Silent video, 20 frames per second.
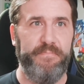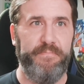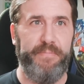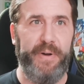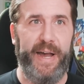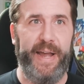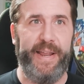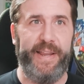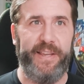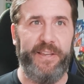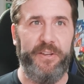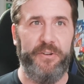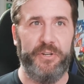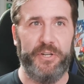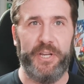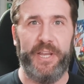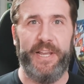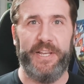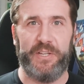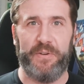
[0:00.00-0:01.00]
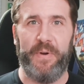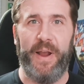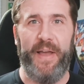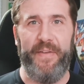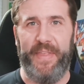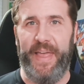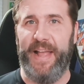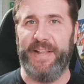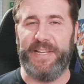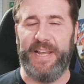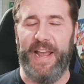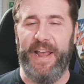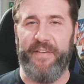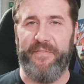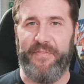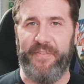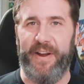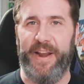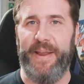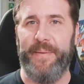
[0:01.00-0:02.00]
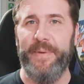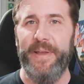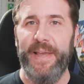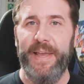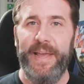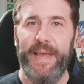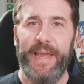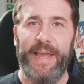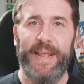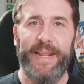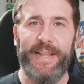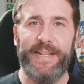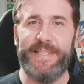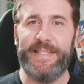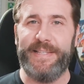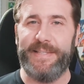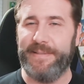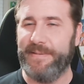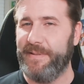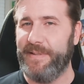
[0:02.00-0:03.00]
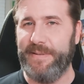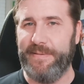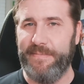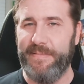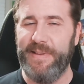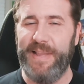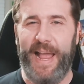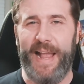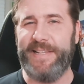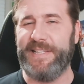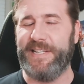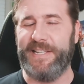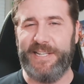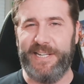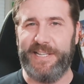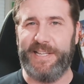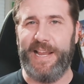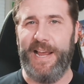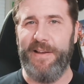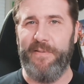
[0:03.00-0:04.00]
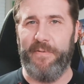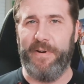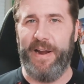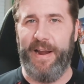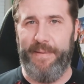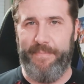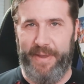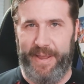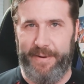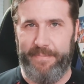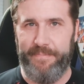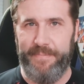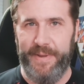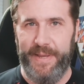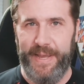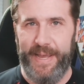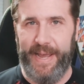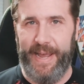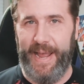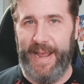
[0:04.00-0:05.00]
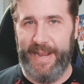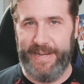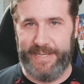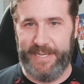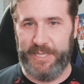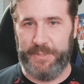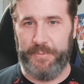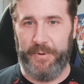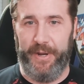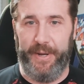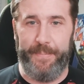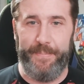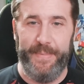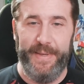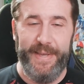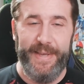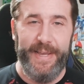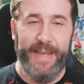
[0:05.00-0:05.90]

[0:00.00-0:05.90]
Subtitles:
but usually it's around that time frame, and that's just kind of where I've been at this point.